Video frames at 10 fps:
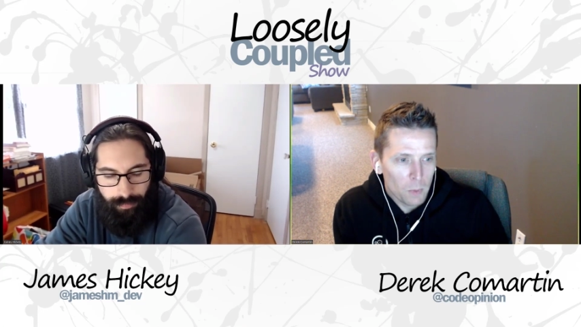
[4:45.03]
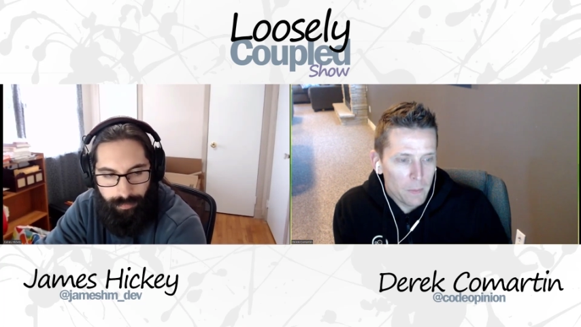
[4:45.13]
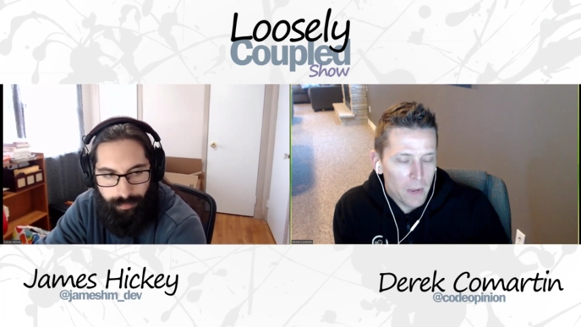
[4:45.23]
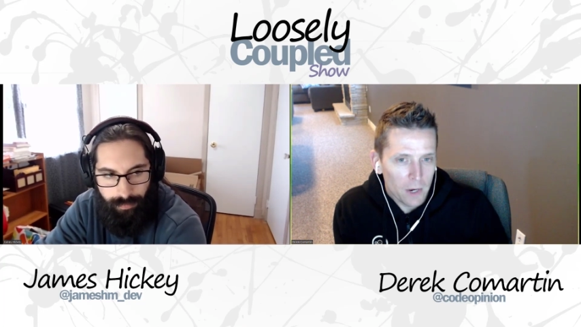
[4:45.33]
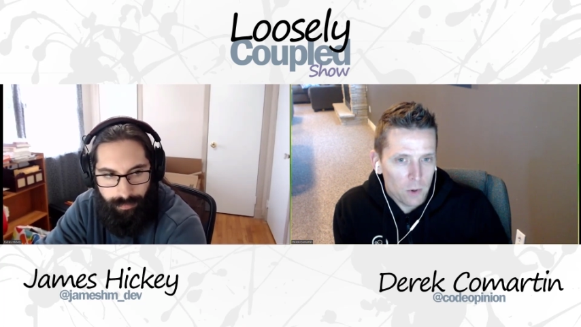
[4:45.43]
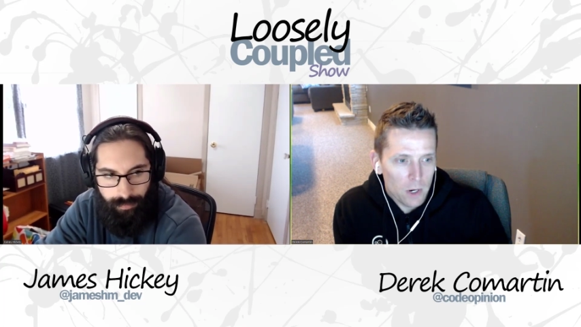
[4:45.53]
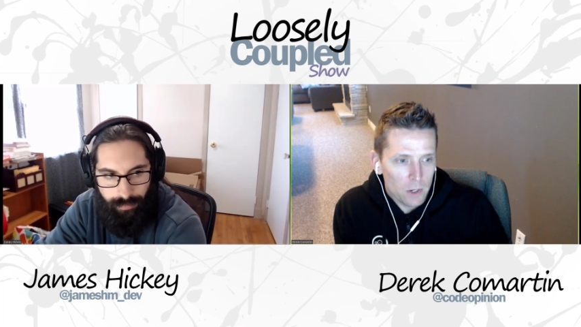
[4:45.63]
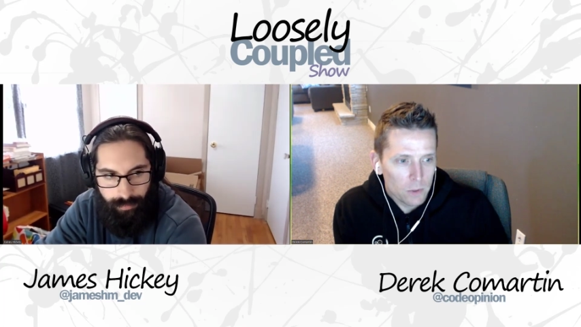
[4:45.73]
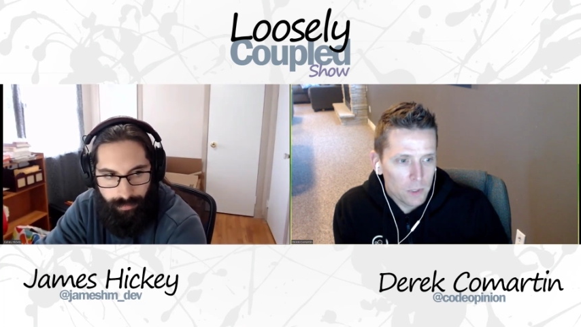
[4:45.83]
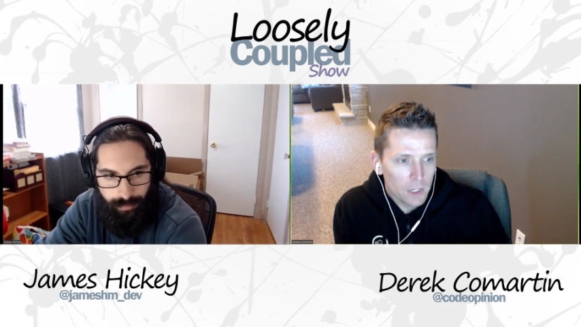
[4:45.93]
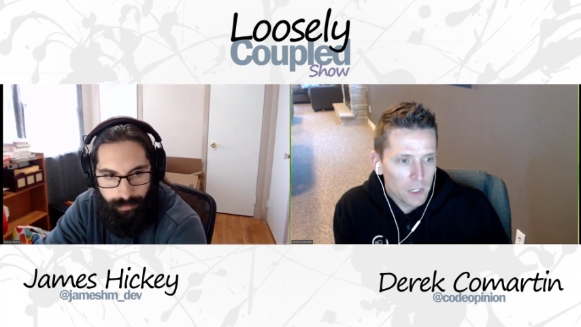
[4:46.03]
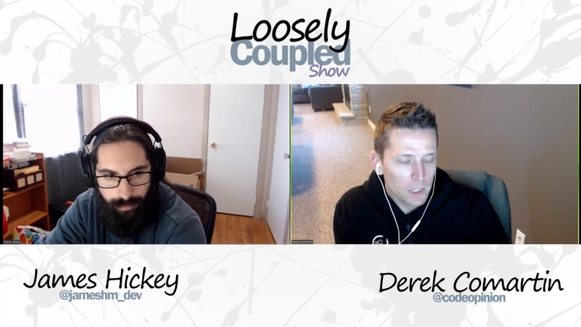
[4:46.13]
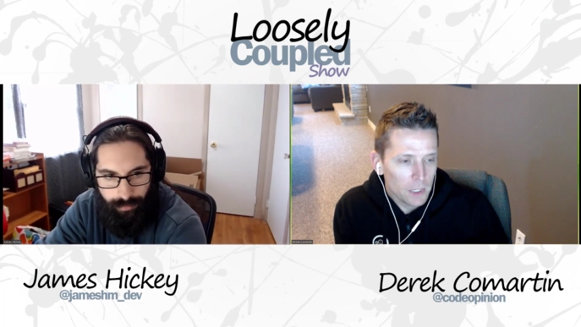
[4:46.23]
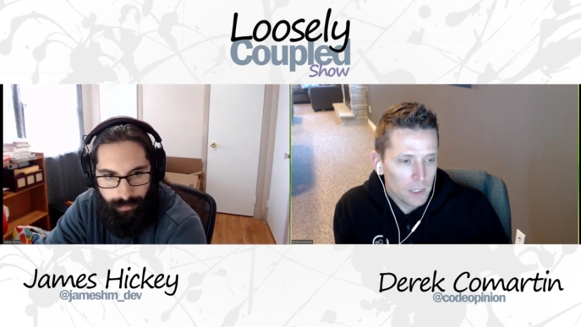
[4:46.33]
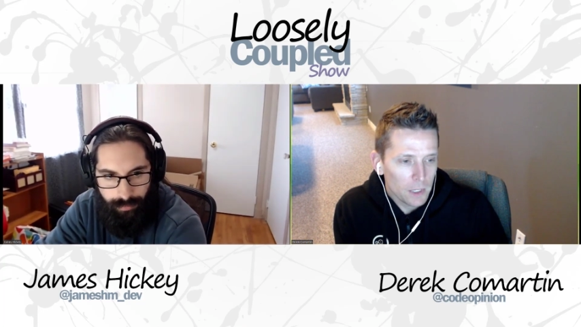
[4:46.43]
Speaker 1: background
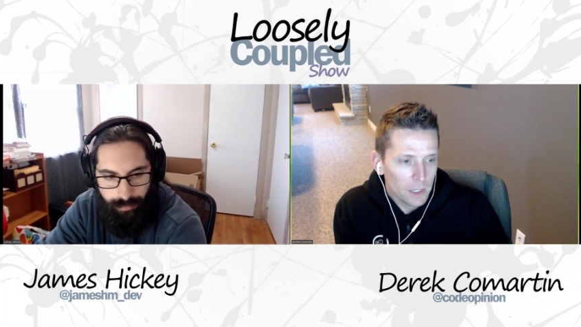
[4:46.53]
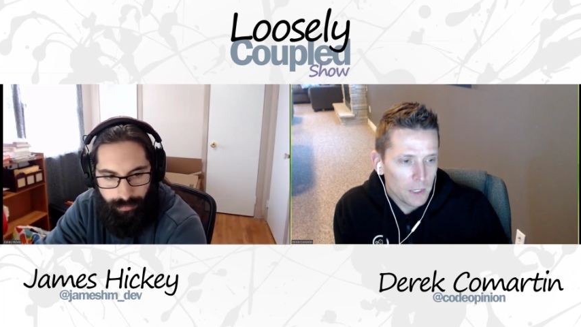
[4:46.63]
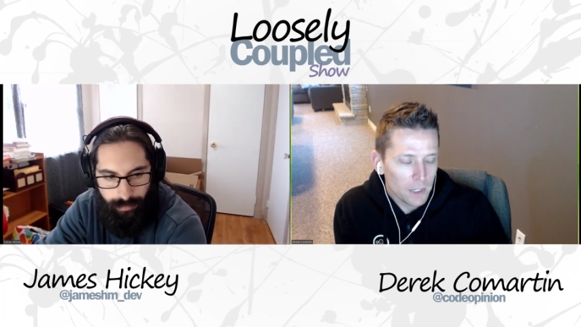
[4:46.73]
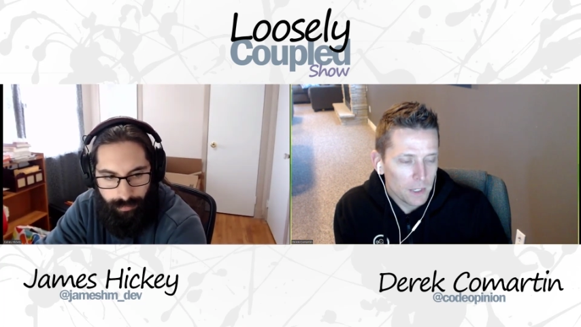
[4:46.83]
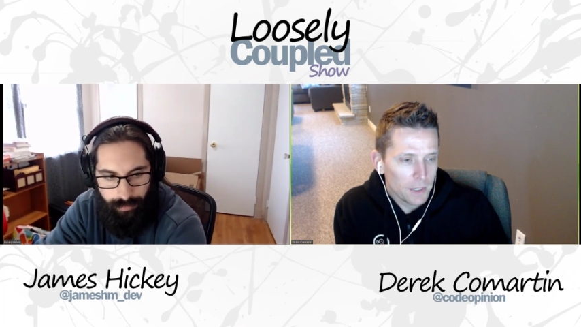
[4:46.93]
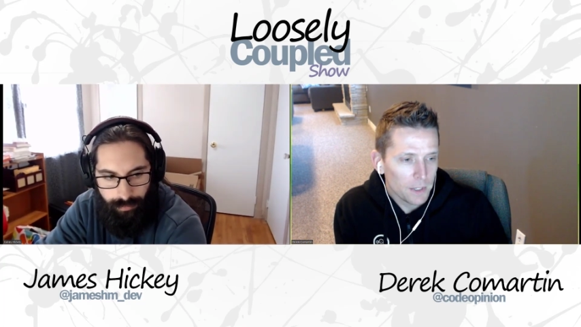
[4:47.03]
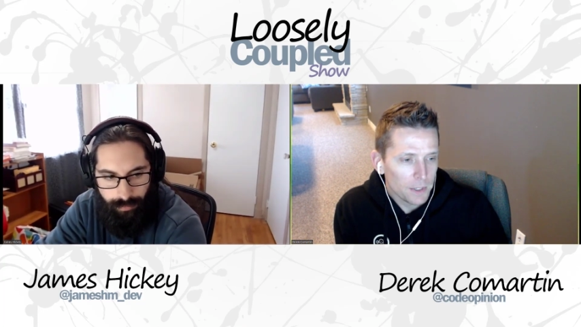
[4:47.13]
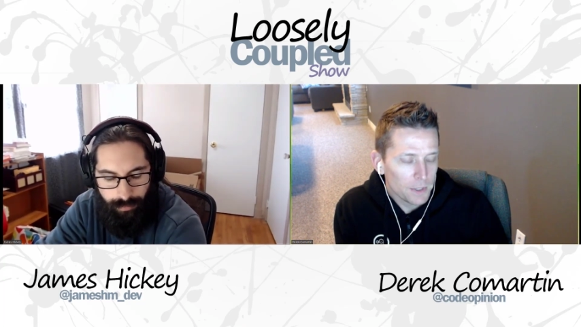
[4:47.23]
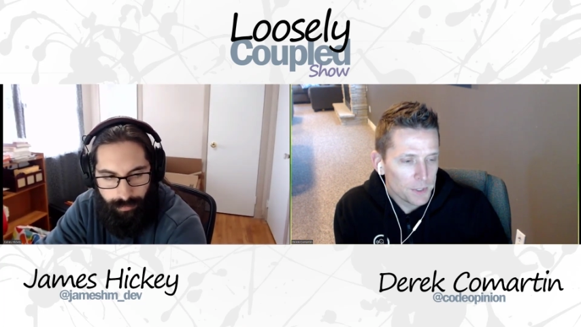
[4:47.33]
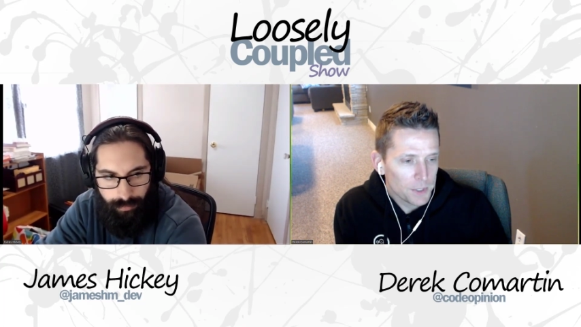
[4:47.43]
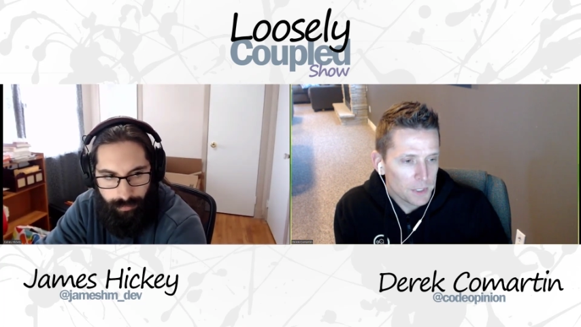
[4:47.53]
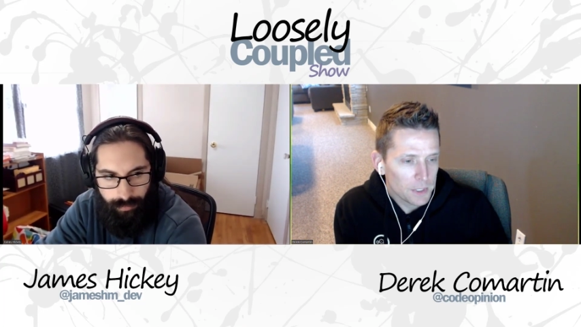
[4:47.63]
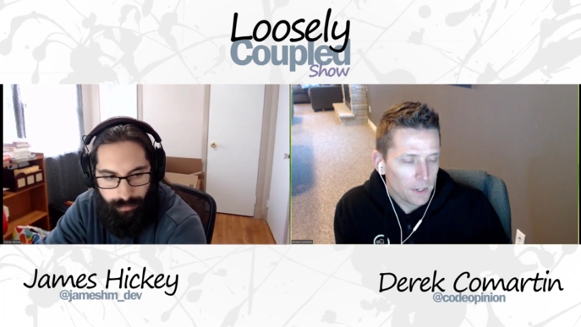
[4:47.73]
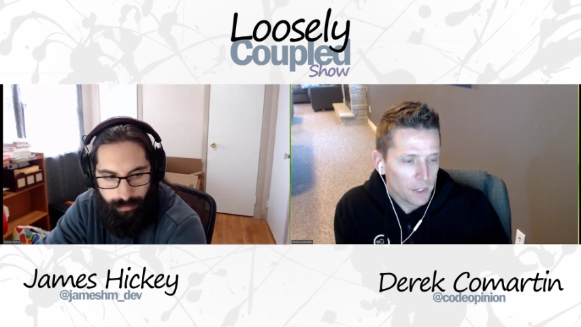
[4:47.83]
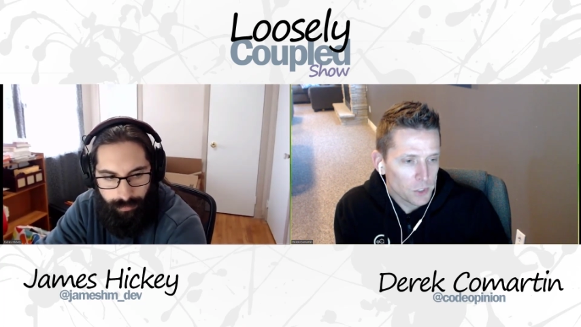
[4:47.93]
is
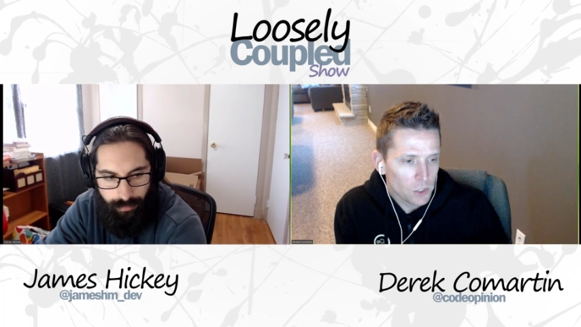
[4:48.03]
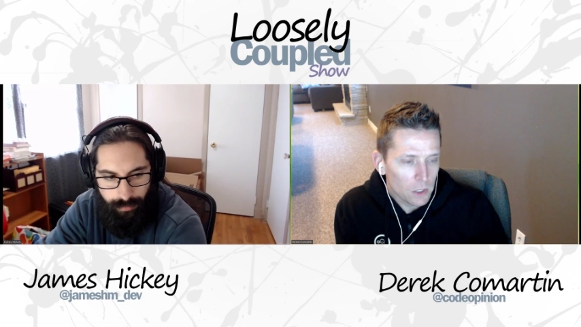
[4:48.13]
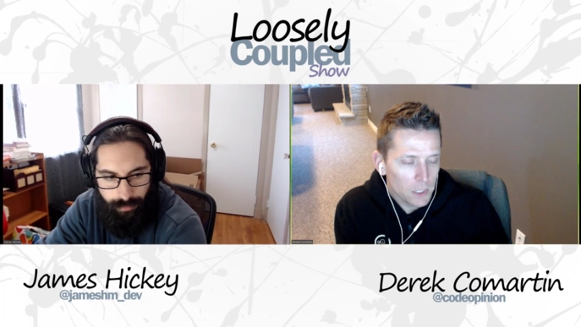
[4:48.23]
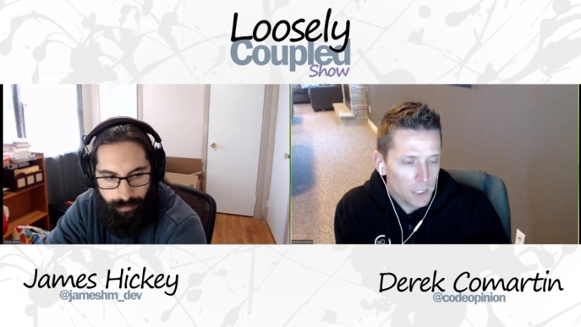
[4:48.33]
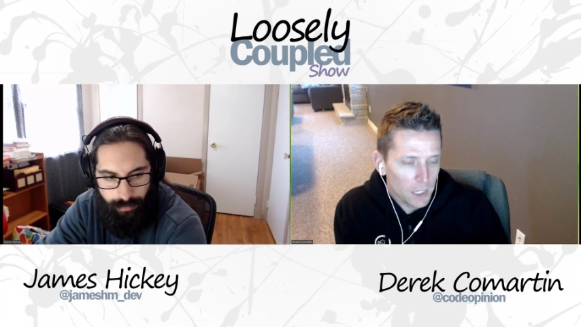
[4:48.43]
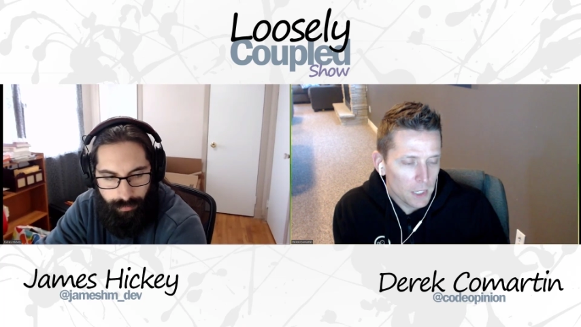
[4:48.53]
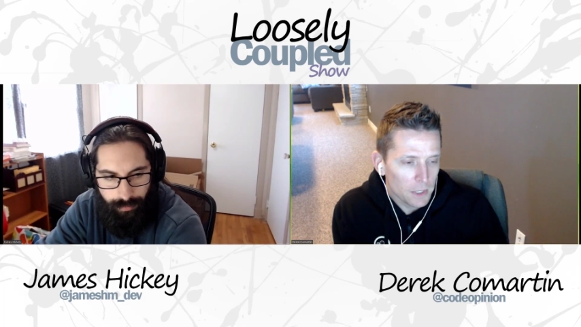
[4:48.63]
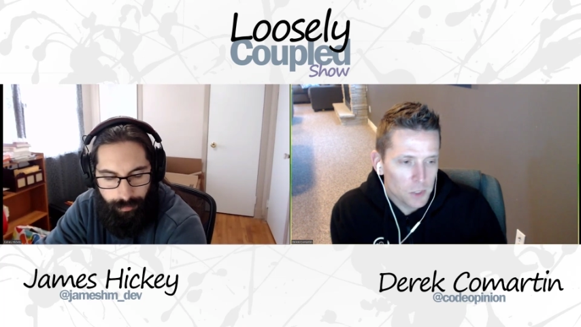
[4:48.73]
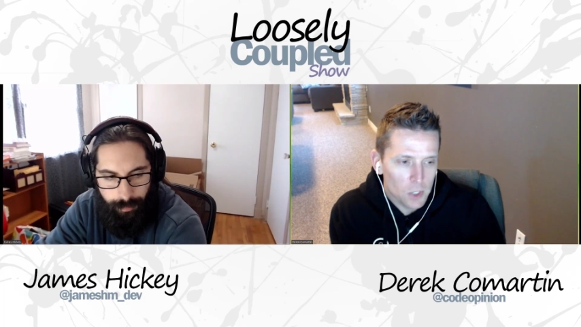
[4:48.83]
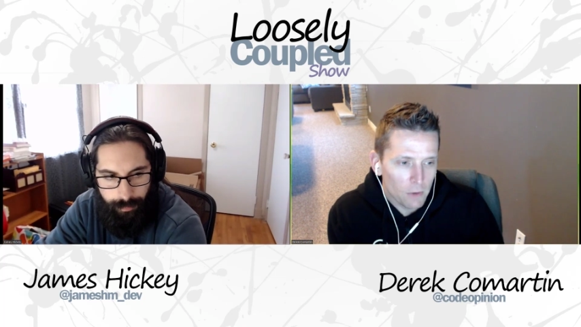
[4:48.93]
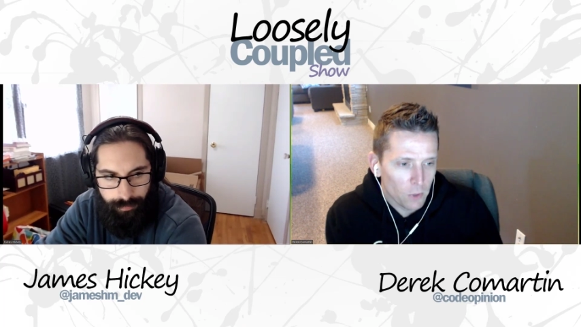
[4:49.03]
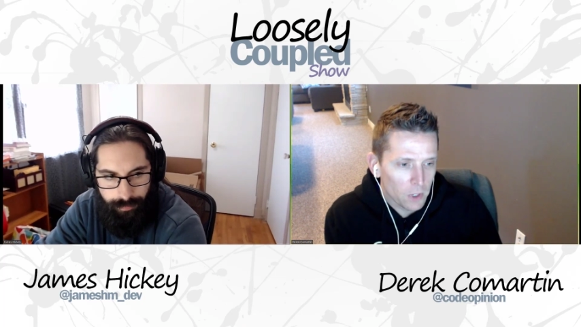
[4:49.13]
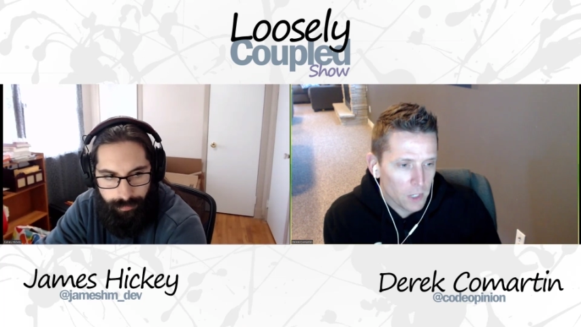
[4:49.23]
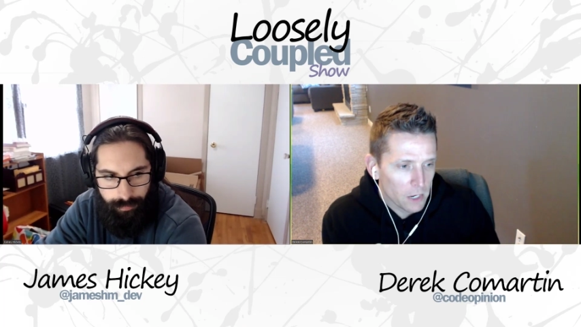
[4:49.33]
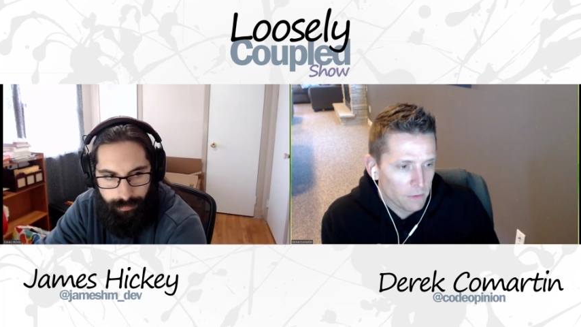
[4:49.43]
I started in software
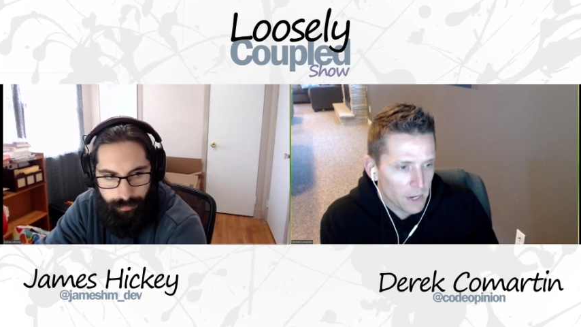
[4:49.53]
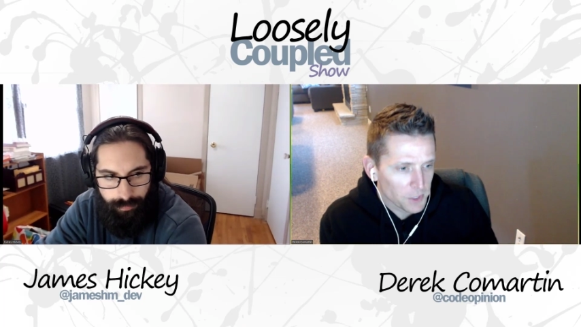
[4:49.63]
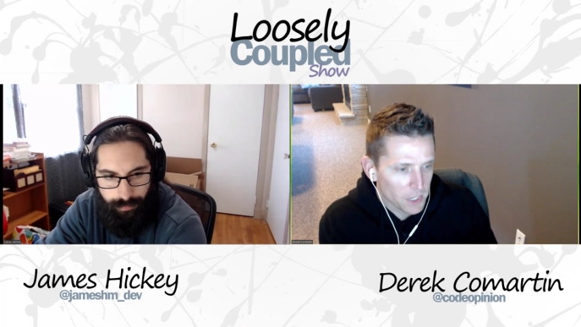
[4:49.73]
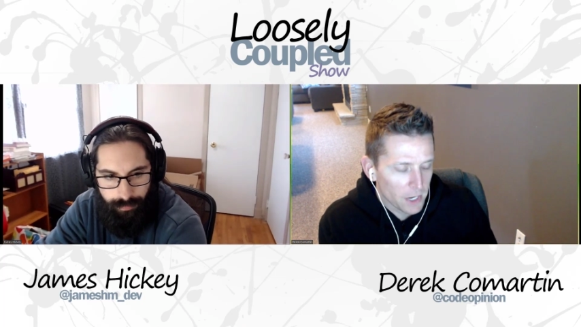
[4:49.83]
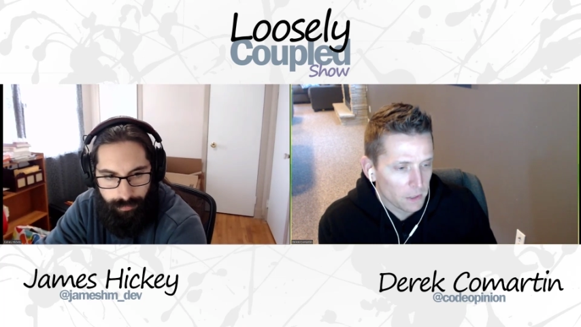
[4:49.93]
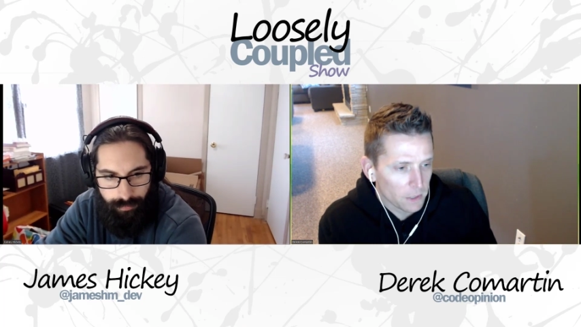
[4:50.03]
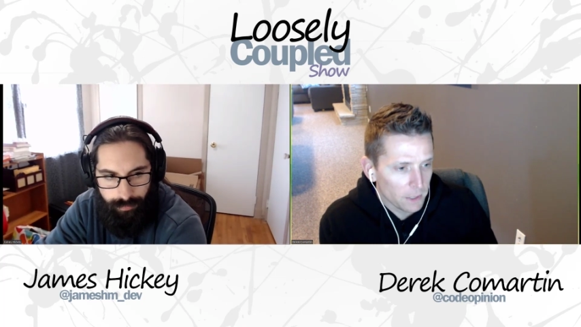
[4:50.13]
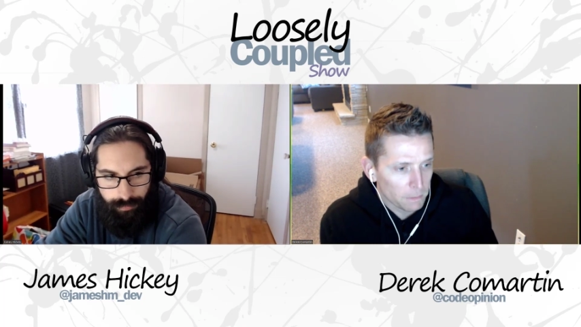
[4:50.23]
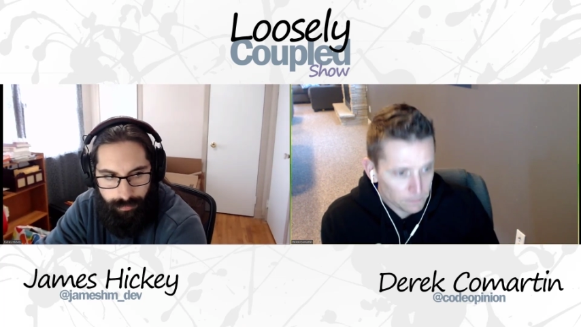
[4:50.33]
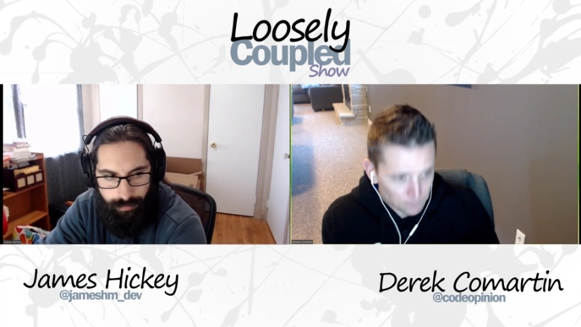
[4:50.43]
kind of accidentally